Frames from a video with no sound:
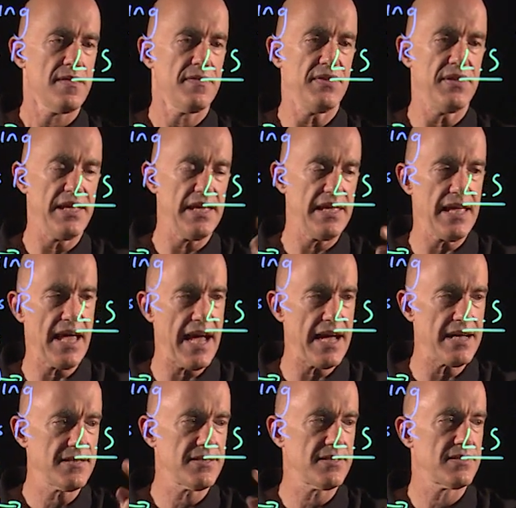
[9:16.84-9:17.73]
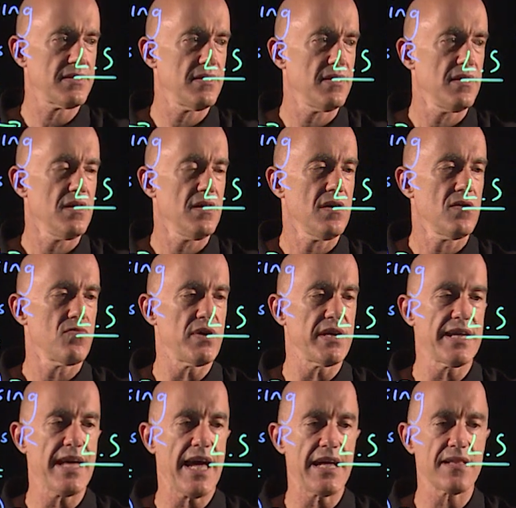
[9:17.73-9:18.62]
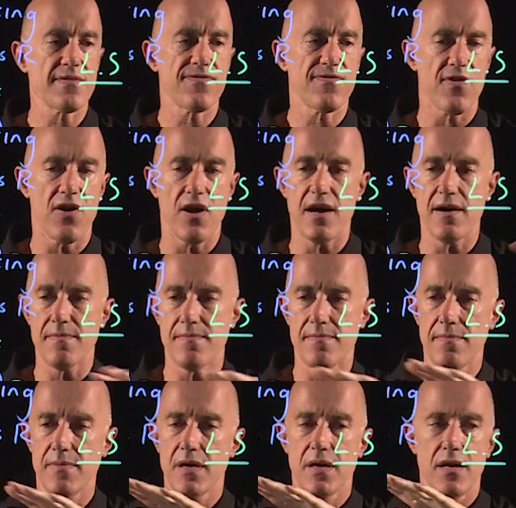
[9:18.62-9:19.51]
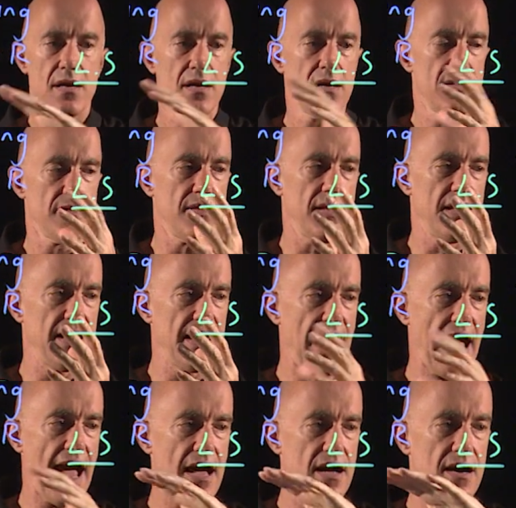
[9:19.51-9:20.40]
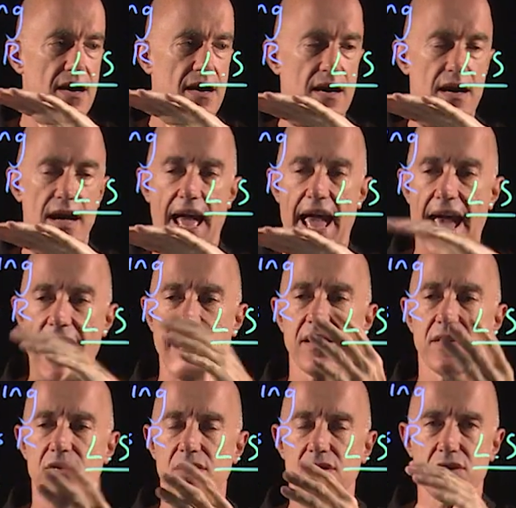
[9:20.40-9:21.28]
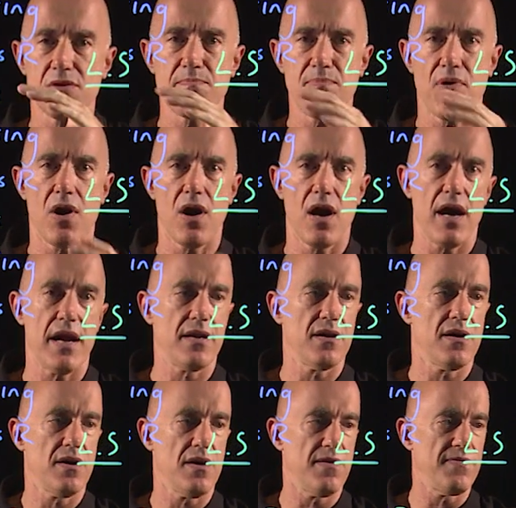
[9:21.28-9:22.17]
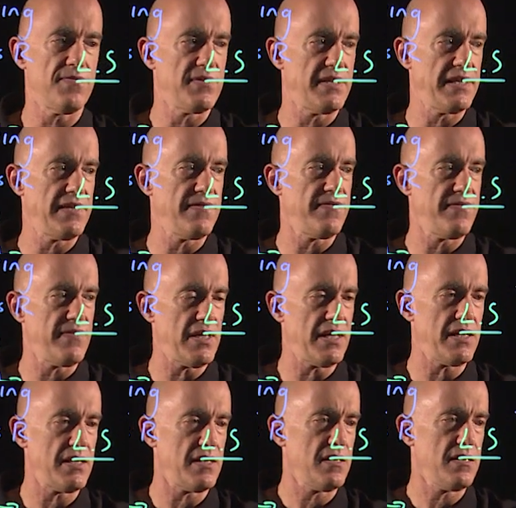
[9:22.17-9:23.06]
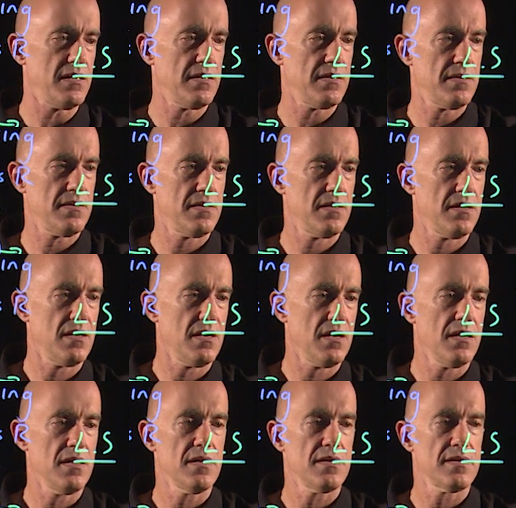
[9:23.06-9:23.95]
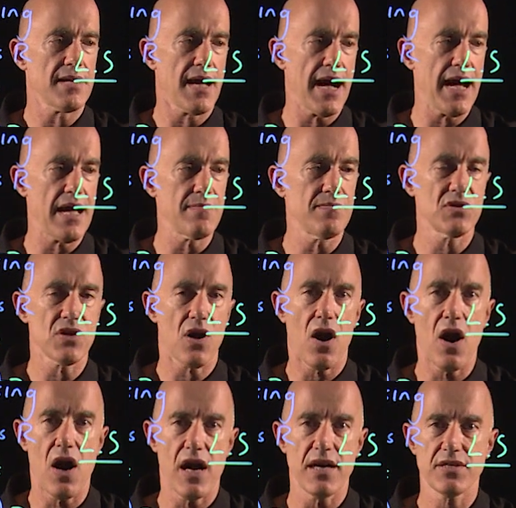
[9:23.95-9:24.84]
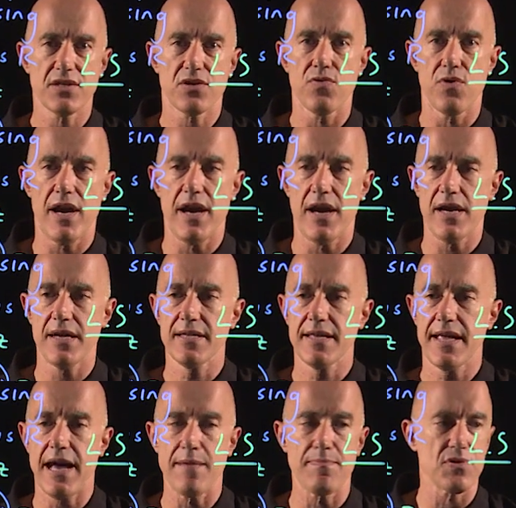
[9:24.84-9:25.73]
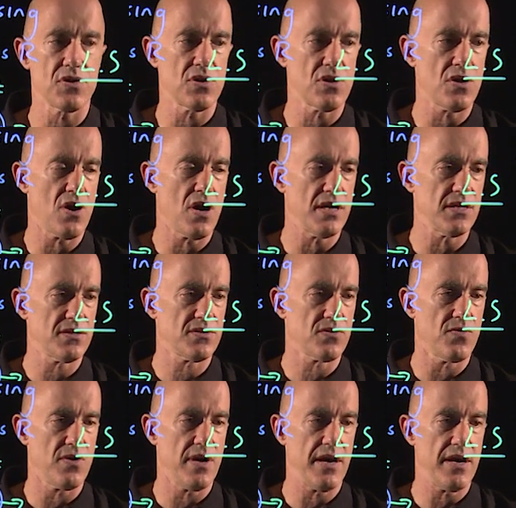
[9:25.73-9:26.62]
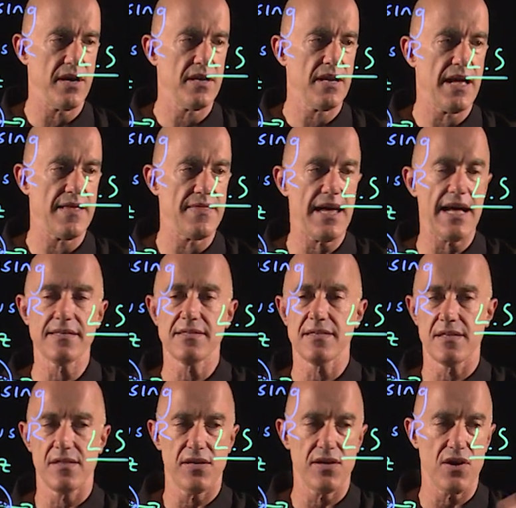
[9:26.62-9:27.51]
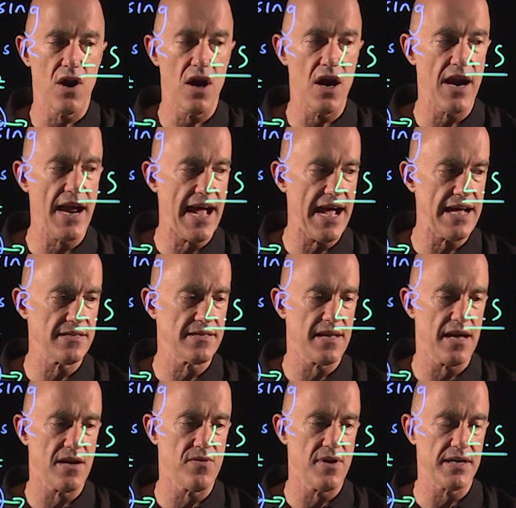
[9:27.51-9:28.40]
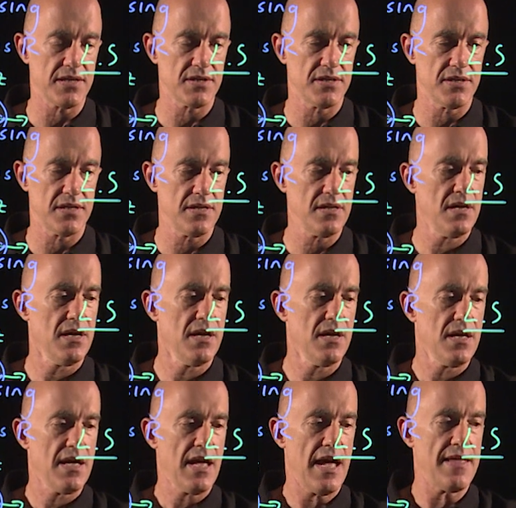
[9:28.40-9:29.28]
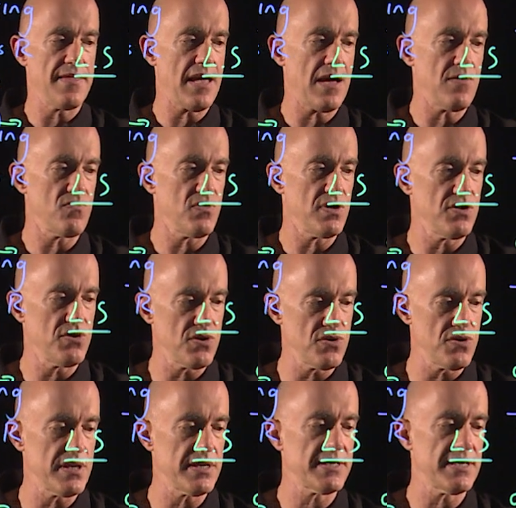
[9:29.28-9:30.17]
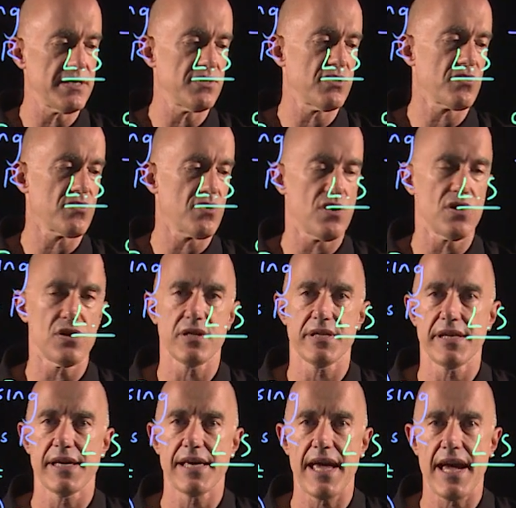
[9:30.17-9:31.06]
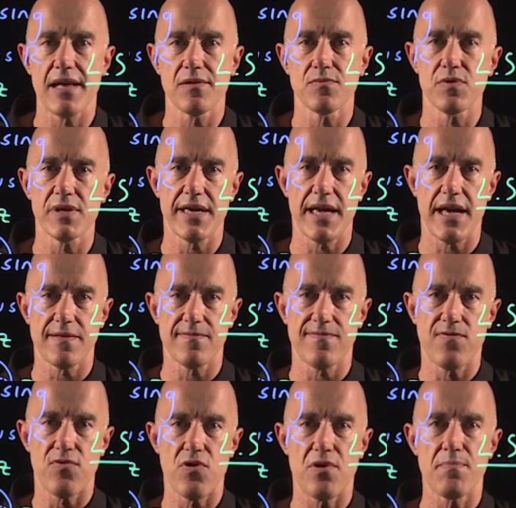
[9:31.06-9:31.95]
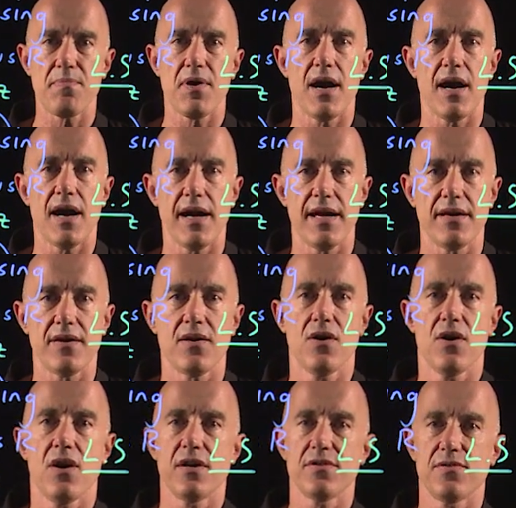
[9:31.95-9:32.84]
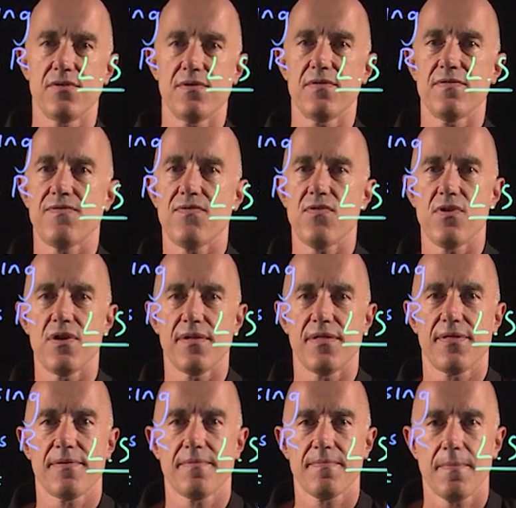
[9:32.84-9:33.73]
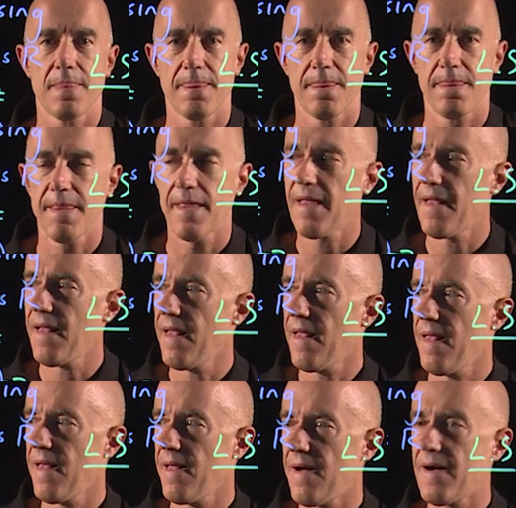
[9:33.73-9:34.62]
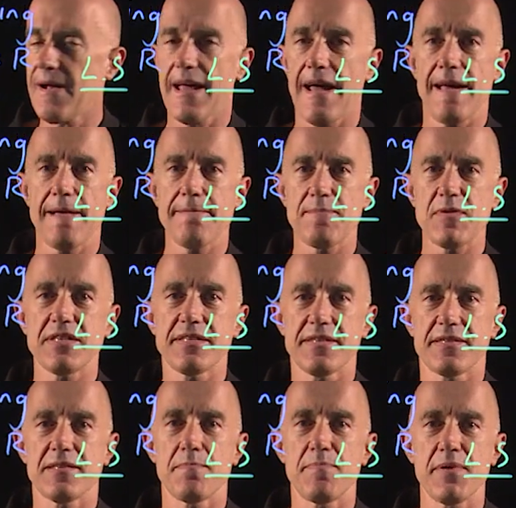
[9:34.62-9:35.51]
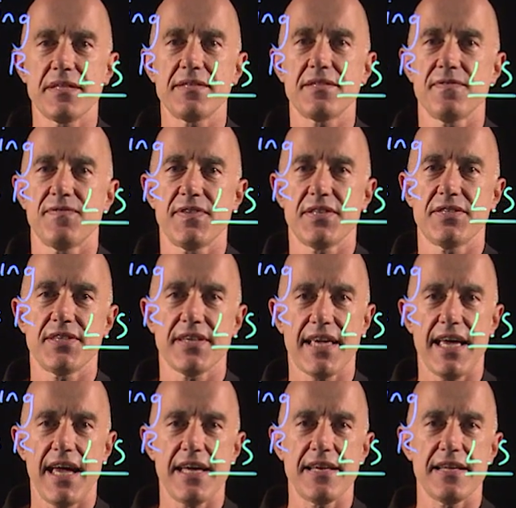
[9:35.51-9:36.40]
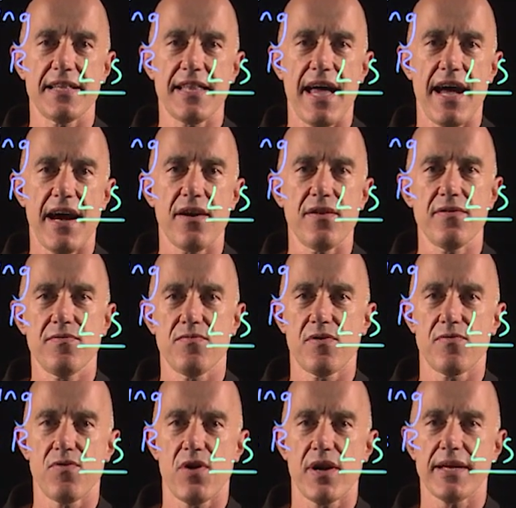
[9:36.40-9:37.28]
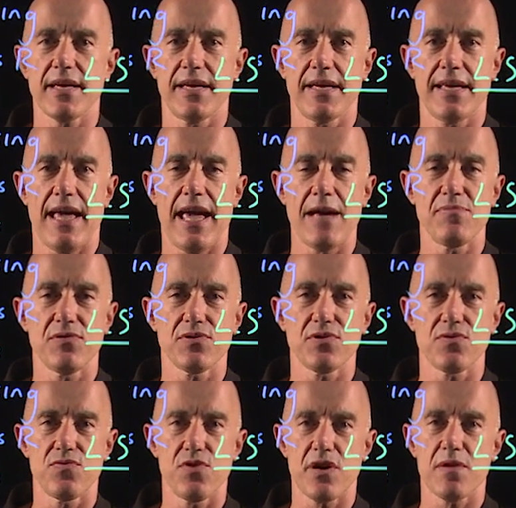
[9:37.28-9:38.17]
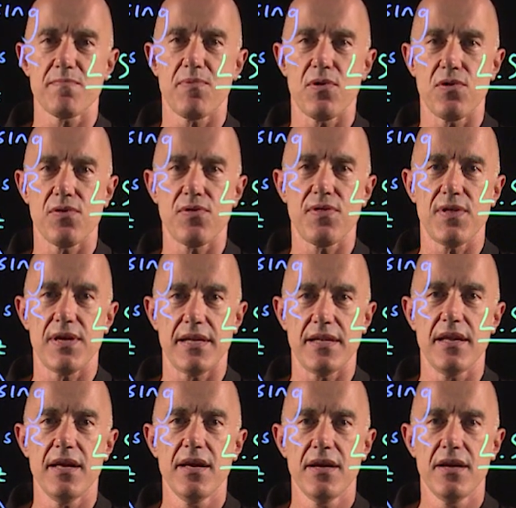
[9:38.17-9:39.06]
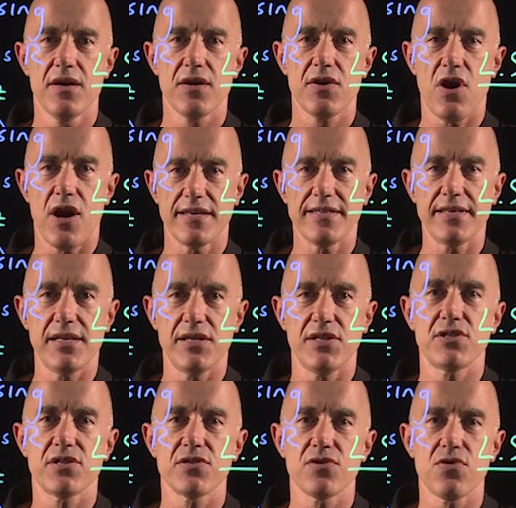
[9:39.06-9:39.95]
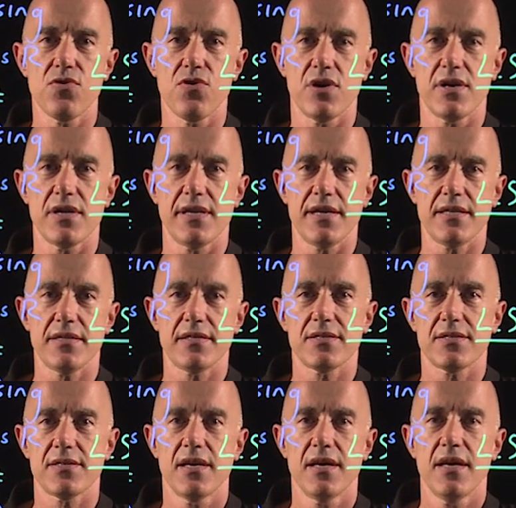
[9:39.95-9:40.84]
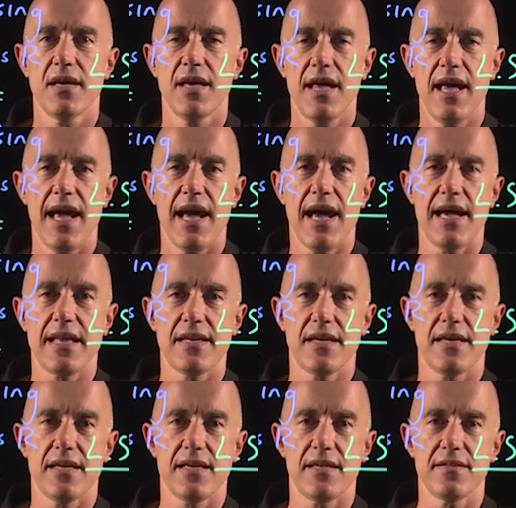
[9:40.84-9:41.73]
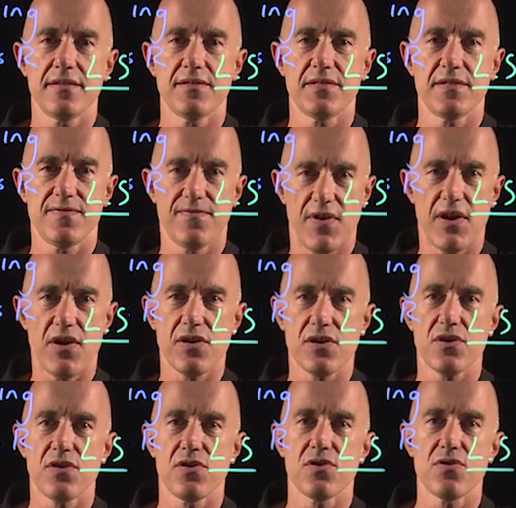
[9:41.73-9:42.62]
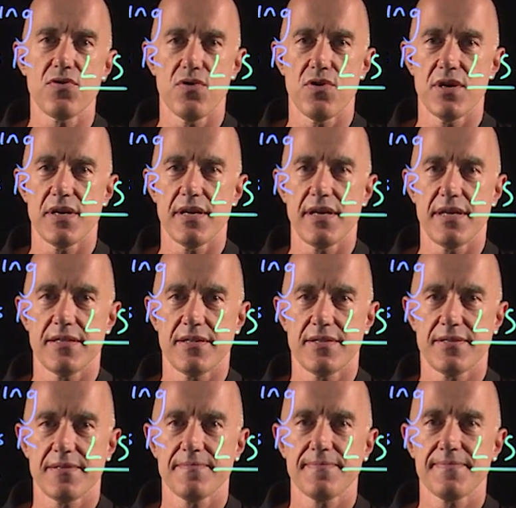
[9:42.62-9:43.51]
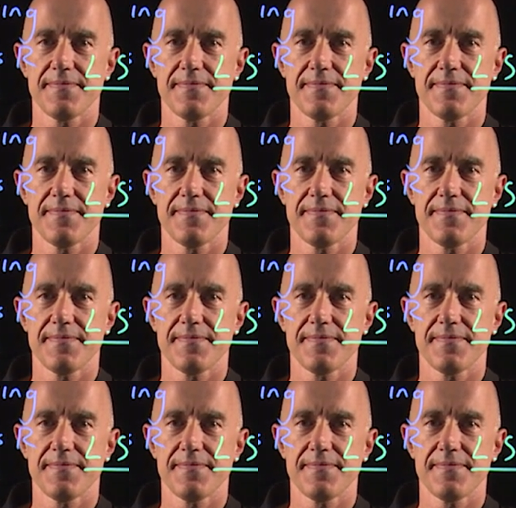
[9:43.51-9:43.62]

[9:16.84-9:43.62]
ds we get from the uh, angular part of dv times r squared, capital R squared, and that's in the r hat direction. And then we do this integral, and again, we get 4 pi r to the fourth. Okay, this is a bit sophisticated now. We're working, able to work both in Cartesian coordinates and in spherical coordinates.